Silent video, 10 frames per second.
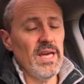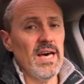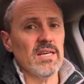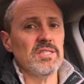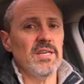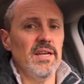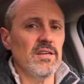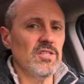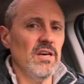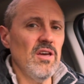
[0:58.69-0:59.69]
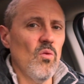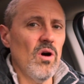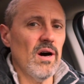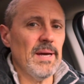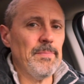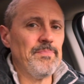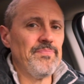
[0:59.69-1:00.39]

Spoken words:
yes, and I'll tell you why.